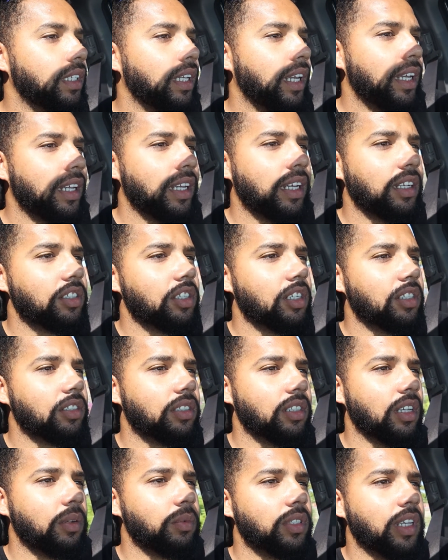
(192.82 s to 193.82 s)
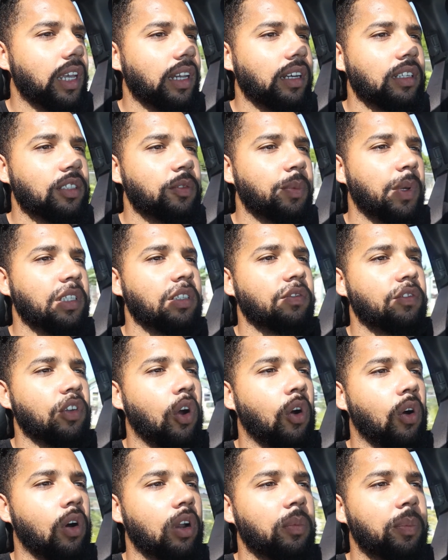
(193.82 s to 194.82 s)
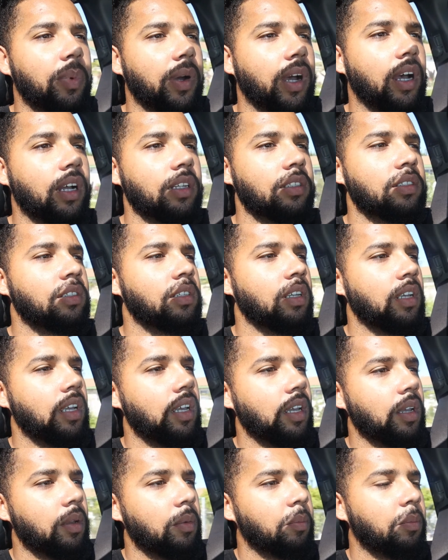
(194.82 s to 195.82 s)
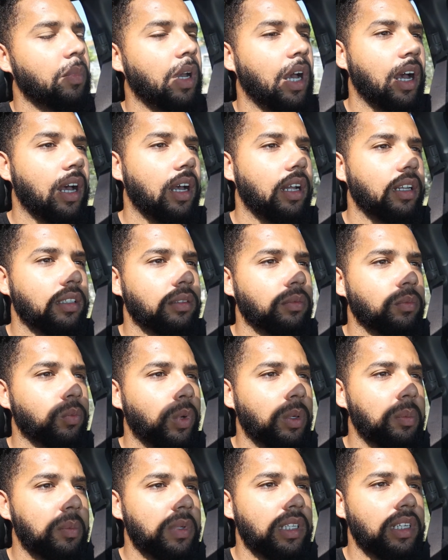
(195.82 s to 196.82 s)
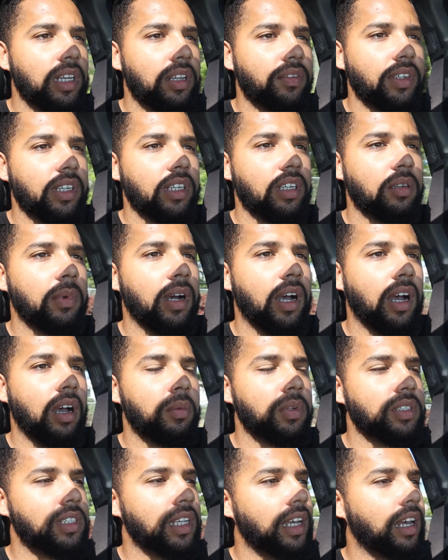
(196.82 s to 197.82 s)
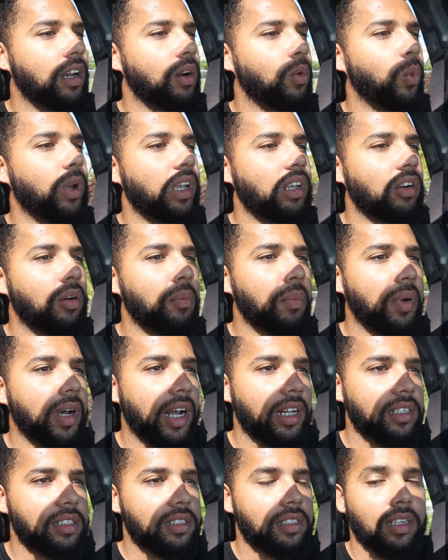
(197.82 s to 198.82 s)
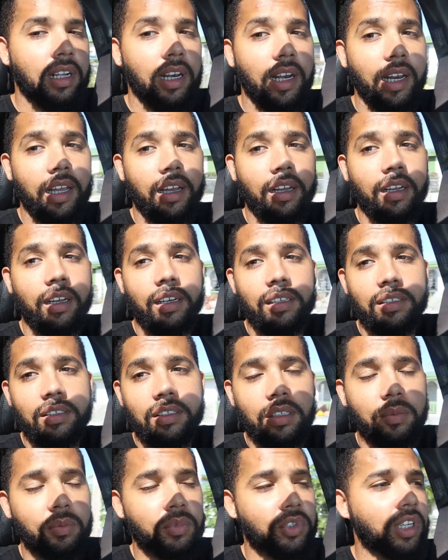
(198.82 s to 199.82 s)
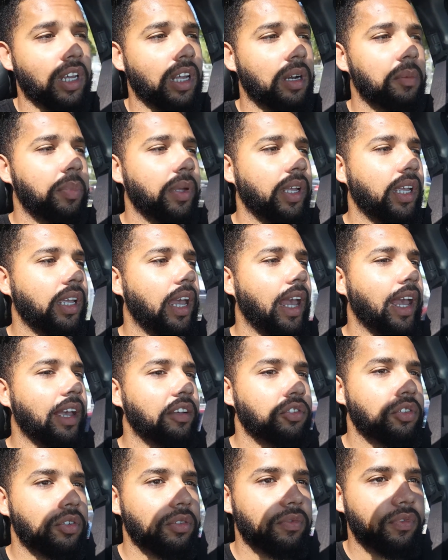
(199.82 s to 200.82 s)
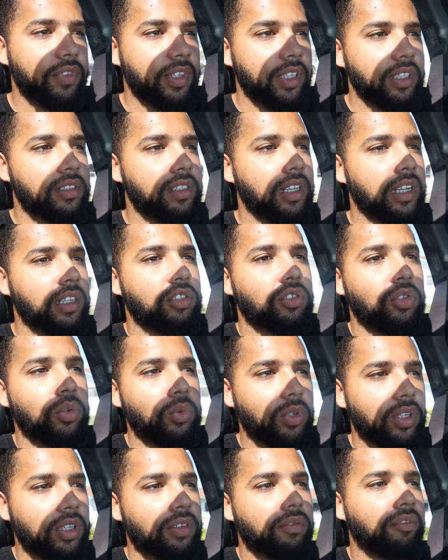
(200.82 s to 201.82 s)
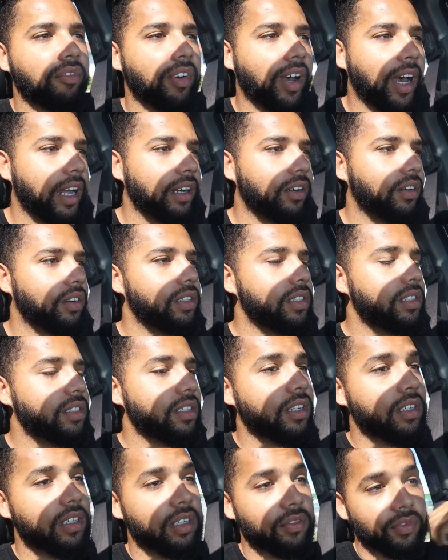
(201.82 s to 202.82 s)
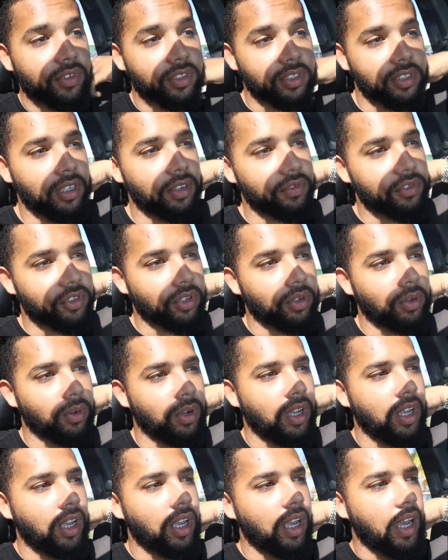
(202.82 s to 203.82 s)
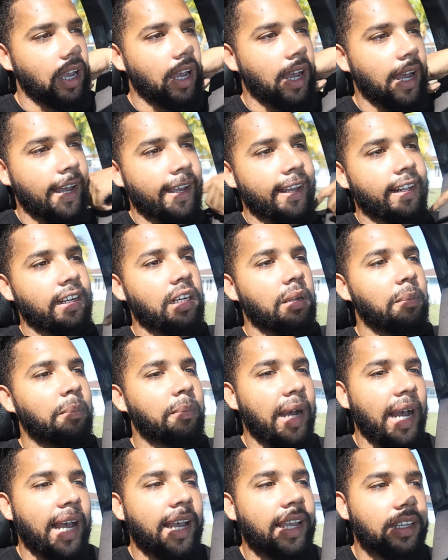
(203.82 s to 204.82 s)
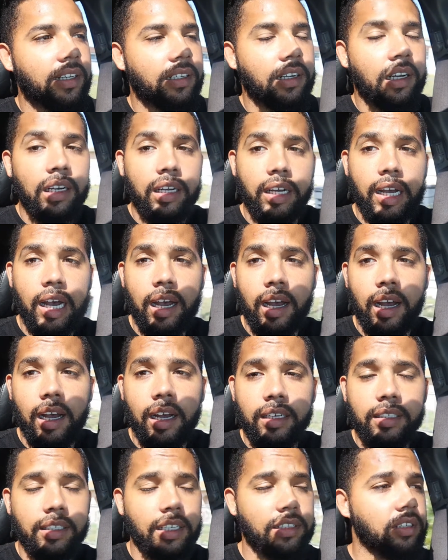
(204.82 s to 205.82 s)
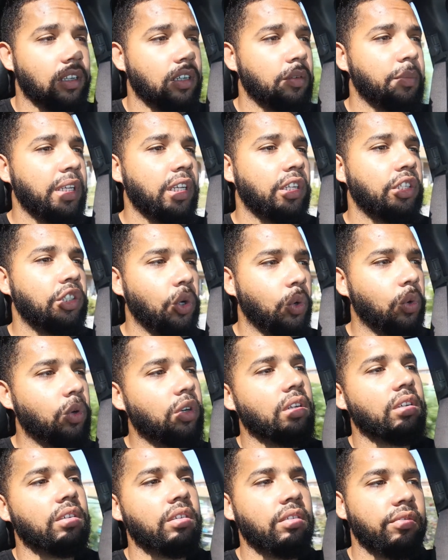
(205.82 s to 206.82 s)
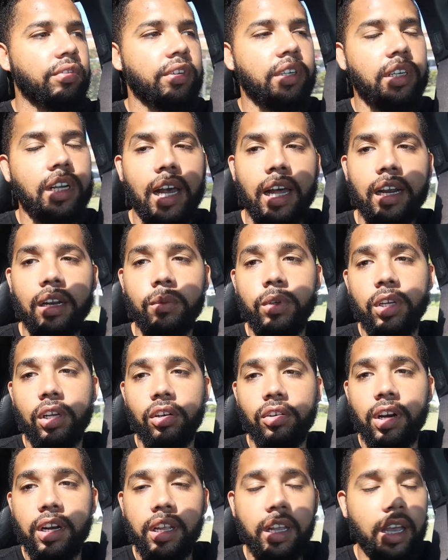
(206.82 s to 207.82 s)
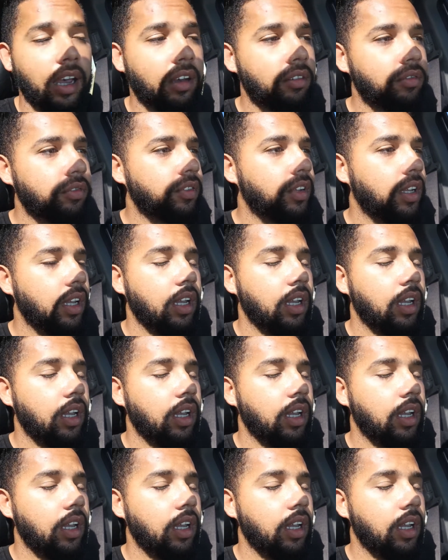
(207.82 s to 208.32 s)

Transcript: it was getting expensive to order parts. With me living in the Bahamas, I gotta wait on parts to clear customs. You gotta pay extra fees like duty, VAT, all these other different stuff. So I ended up buying a car that's gonna be a donor for the car that we already have.